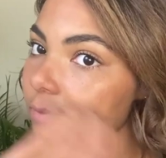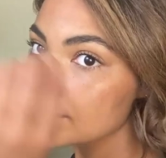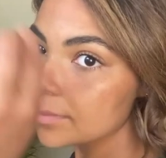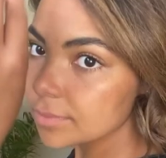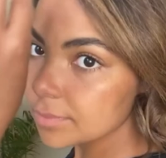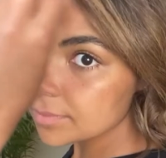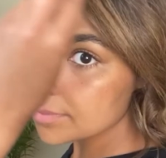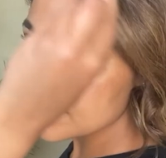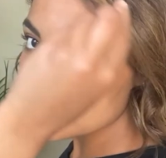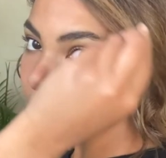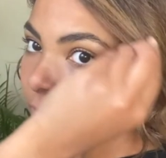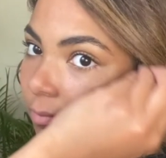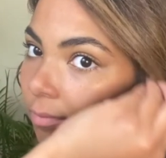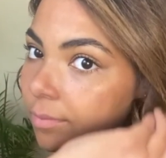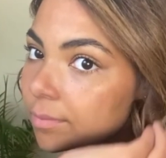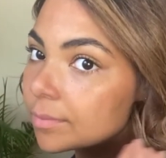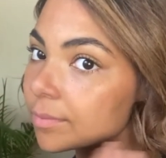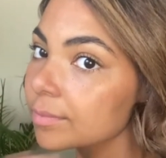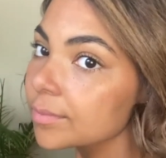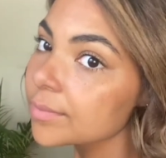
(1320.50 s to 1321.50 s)

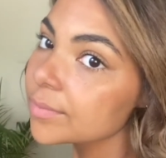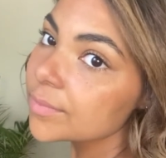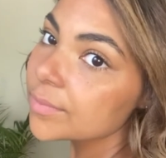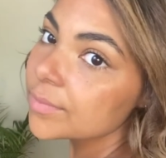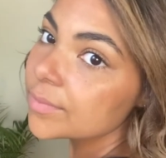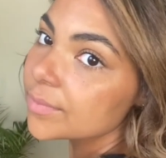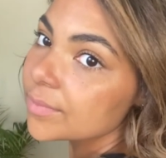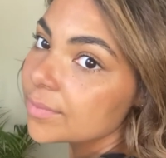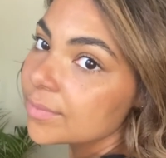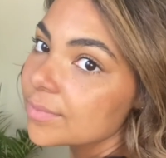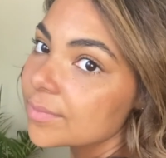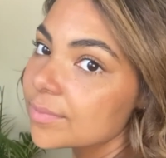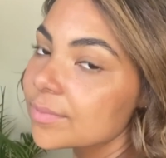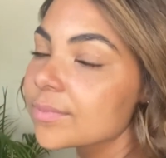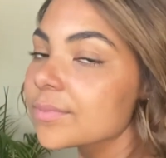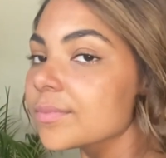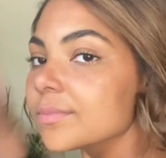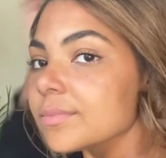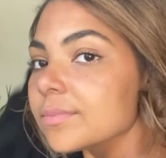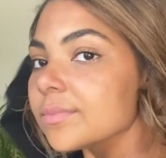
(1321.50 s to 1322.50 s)

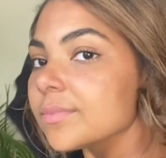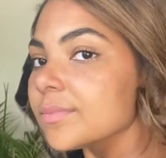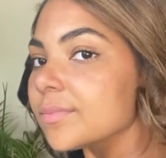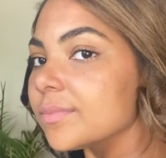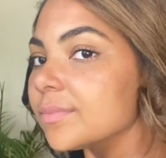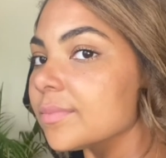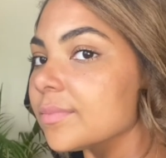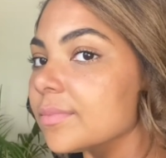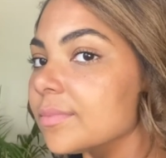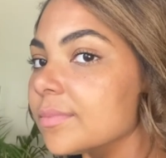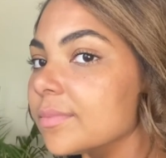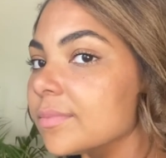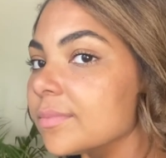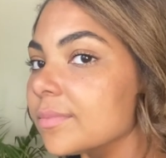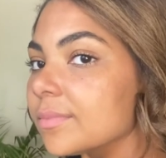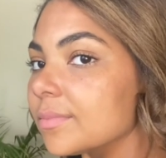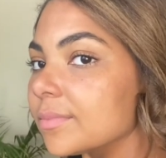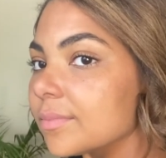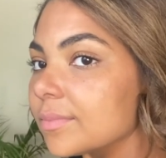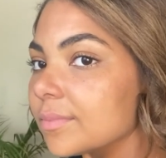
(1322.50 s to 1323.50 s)

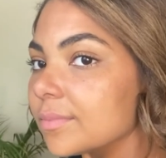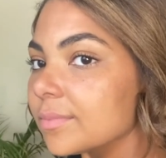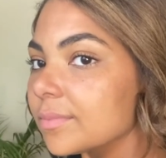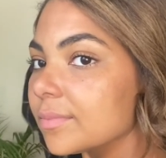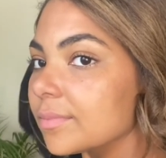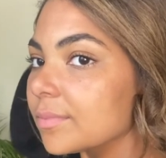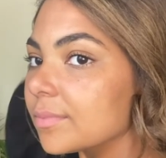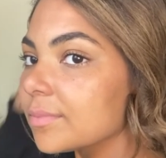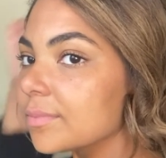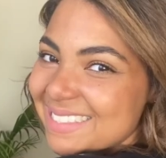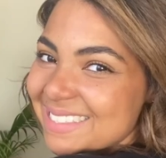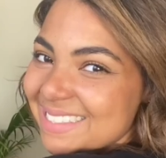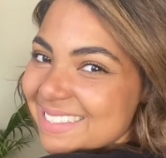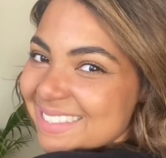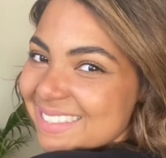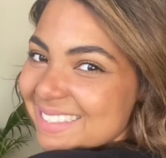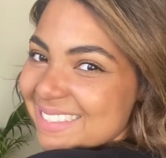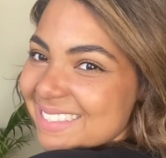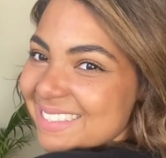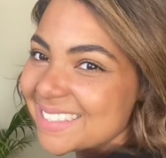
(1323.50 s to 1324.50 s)

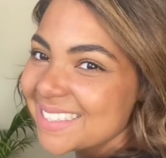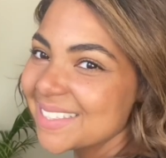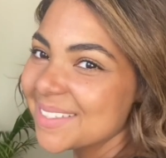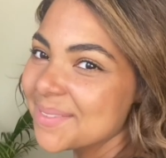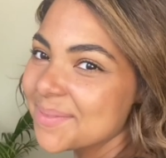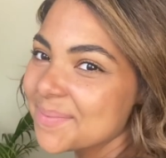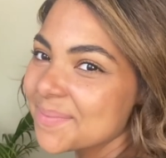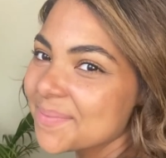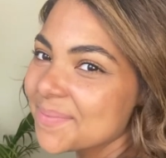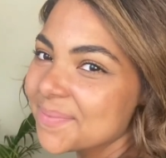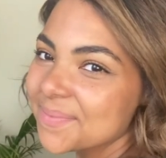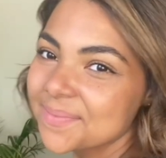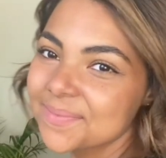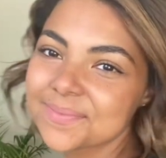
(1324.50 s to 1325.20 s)
(silence)